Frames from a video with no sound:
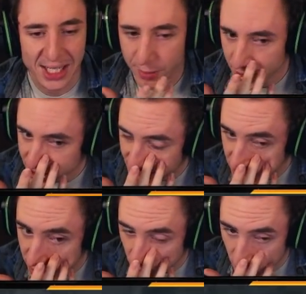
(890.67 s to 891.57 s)
with
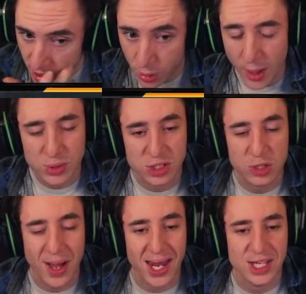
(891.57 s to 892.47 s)
Sigurd though, he like wasn't too
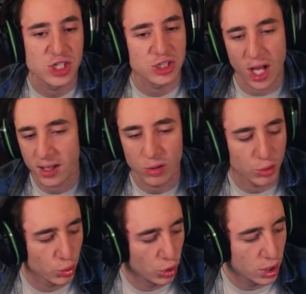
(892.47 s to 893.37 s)
bad, he just like got
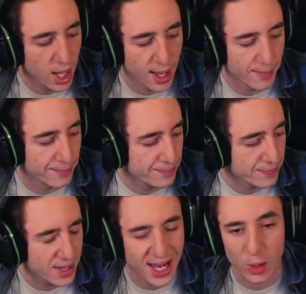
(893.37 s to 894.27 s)
caught.
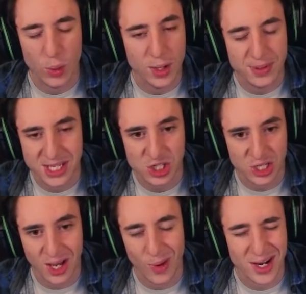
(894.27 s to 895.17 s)
in a weird position,
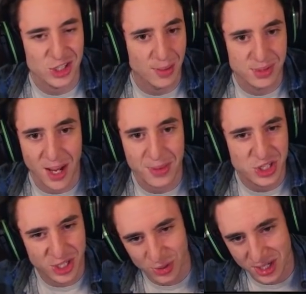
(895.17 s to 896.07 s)
like where he jumped up and the
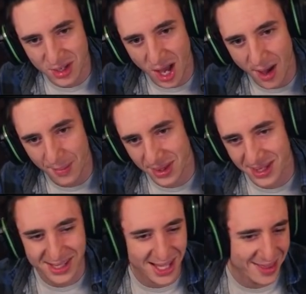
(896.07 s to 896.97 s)
shield didn't come, and
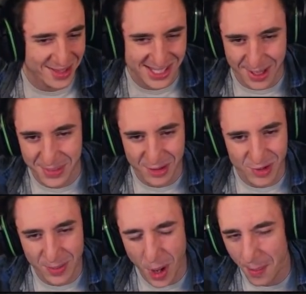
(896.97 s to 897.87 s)
then the stim didn't
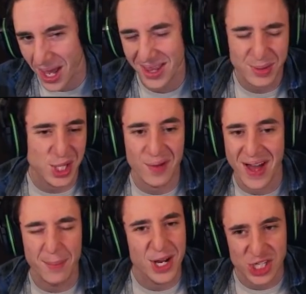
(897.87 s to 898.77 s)
really pop. Like there was a lot of
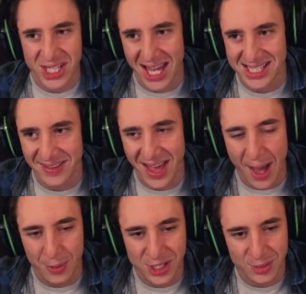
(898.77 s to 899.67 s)
animation cancelling that
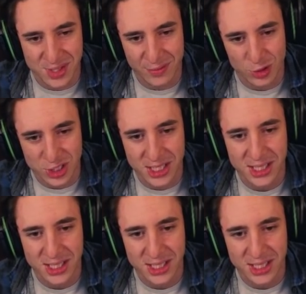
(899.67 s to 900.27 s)
happened. It was unfortunate.